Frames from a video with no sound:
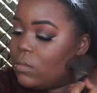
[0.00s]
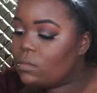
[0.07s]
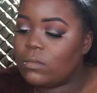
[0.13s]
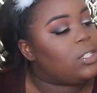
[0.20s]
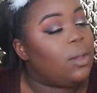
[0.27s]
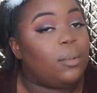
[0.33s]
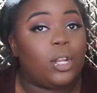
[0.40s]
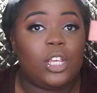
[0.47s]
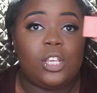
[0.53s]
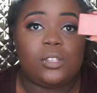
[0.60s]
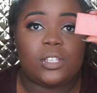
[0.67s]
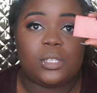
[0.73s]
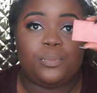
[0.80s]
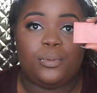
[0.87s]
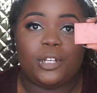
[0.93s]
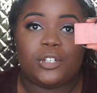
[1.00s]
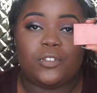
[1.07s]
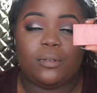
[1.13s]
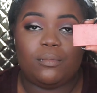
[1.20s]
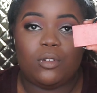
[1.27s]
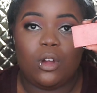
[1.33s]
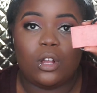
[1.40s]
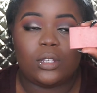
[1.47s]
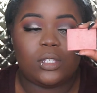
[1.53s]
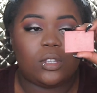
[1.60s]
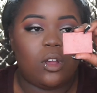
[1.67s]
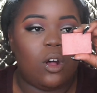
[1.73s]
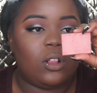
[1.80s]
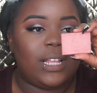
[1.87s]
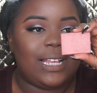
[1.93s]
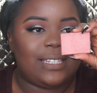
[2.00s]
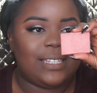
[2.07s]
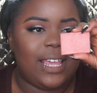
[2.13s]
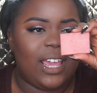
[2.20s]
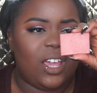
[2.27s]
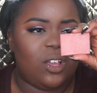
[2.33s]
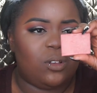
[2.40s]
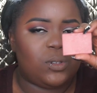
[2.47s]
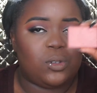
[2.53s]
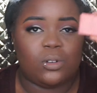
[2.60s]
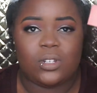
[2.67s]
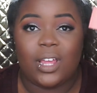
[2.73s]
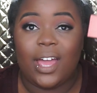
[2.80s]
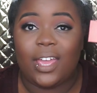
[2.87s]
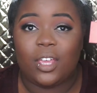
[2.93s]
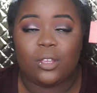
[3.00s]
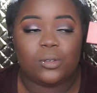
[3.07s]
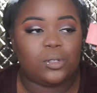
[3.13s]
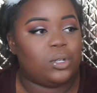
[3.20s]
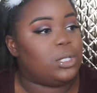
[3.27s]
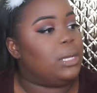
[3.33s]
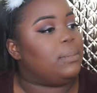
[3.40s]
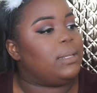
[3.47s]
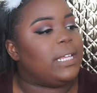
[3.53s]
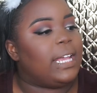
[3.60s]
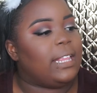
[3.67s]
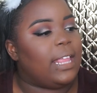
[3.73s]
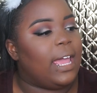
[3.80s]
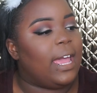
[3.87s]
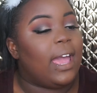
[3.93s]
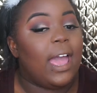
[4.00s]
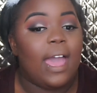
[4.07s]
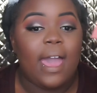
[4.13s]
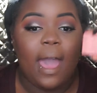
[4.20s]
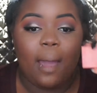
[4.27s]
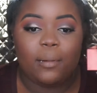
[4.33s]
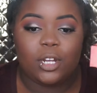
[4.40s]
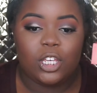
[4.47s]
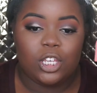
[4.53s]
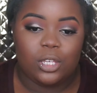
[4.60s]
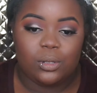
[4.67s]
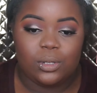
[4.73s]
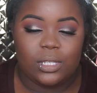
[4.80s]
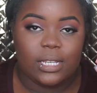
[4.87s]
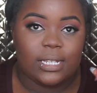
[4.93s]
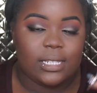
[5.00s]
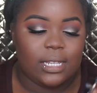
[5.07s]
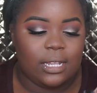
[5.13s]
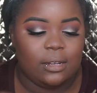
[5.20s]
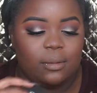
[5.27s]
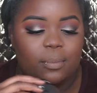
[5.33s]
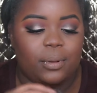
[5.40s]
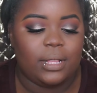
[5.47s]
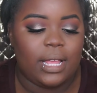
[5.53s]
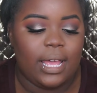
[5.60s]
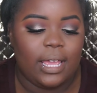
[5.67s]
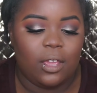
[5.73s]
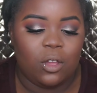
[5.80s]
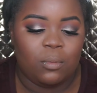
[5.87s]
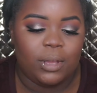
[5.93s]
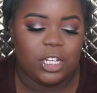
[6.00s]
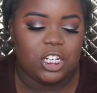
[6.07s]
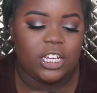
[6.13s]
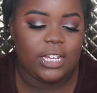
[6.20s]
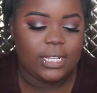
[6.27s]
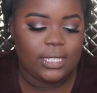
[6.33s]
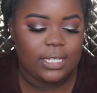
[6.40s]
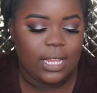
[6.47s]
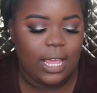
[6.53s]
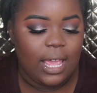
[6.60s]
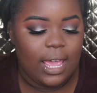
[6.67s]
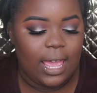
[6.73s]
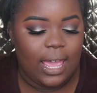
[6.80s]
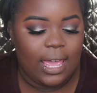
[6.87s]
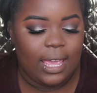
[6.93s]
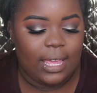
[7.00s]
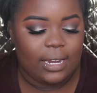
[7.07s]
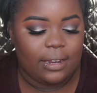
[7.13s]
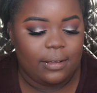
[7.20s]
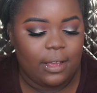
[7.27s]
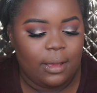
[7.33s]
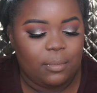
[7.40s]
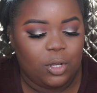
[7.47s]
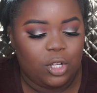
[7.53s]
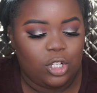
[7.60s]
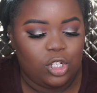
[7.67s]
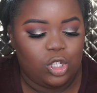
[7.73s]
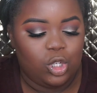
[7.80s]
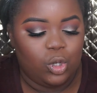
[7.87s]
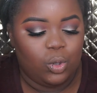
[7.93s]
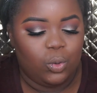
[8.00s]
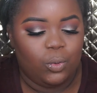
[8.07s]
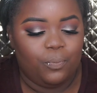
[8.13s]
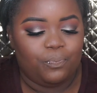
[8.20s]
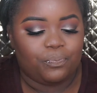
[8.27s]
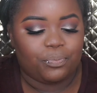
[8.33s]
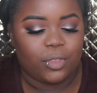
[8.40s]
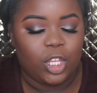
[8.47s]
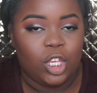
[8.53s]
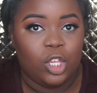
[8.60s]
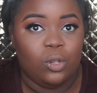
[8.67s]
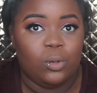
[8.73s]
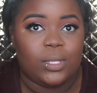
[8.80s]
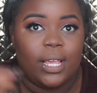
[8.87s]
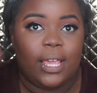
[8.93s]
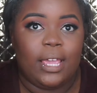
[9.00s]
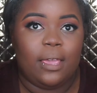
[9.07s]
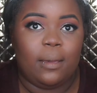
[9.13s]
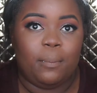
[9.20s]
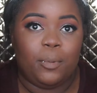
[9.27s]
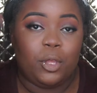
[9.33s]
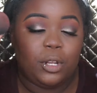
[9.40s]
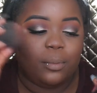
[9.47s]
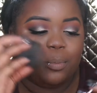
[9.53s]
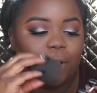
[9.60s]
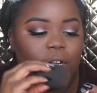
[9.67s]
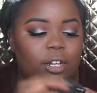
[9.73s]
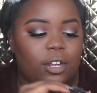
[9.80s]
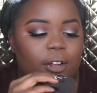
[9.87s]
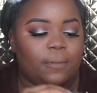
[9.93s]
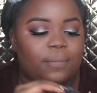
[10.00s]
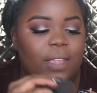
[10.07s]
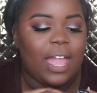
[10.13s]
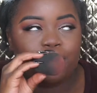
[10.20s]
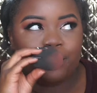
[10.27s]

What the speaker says: So I'm going to use this blush from Nars. It's called like taos or something like that. I'm going to use this and apply it on my cheeks, and I'm going to use a beauty blender.